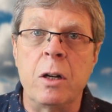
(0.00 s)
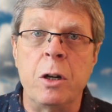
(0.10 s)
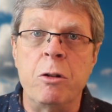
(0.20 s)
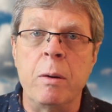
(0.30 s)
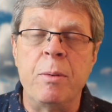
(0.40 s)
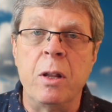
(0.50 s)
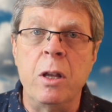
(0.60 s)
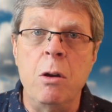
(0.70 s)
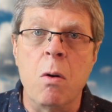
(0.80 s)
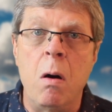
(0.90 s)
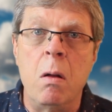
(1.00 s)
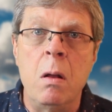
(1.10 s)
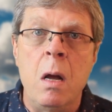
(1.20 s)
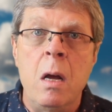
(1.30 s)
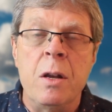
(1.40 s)
A trip to the
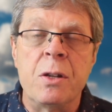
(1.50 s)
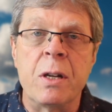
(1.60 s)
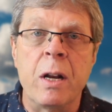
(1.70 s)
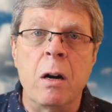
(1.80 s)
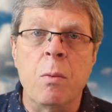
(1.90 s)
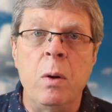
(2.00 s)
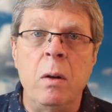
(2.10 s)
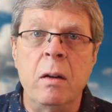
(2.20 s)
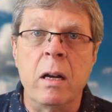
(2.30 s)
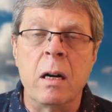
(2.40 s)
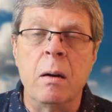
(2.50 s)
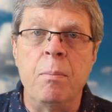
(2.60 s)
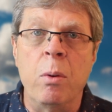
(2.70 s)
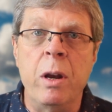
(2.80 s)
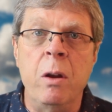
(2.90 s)
U-Haul Center will kind
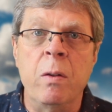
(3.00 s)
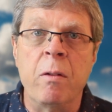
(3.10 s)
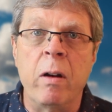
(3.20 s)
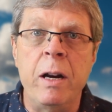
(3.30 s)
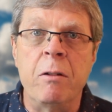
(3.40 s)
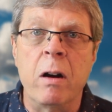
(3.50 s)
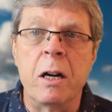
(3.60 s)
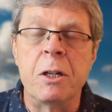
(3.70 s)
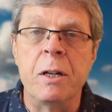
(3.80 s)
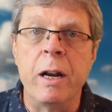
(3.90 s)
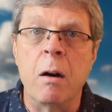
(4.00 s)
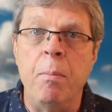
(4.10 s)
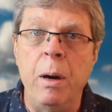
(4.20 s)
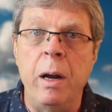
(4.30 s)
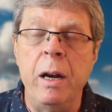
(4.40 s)
of point you in the right direction there.
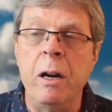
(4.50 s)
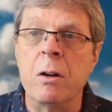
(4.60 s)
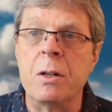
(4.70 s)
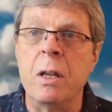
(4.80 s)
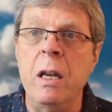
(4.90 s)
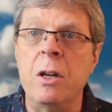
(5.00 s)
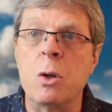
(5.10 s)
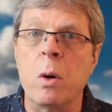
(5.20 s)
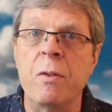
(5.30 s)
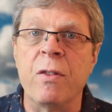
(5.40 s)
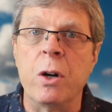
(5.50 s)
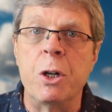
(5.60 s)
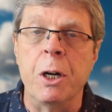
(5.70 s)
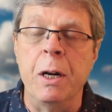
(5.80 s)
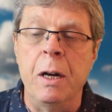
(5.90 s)
But here's the short
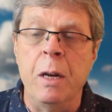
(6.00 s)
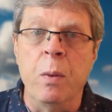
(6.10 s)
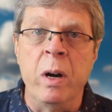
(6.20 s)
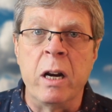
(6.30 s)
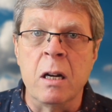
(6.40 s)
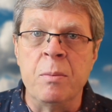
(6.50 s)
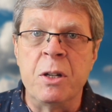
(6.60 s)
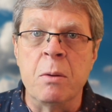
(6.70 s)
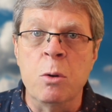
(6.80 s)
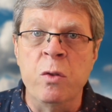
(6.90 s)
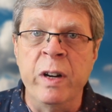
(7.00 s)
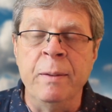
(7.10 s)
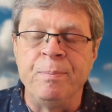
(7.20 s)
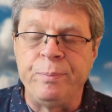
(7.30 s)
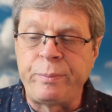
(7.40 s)
version. When it comes to moving,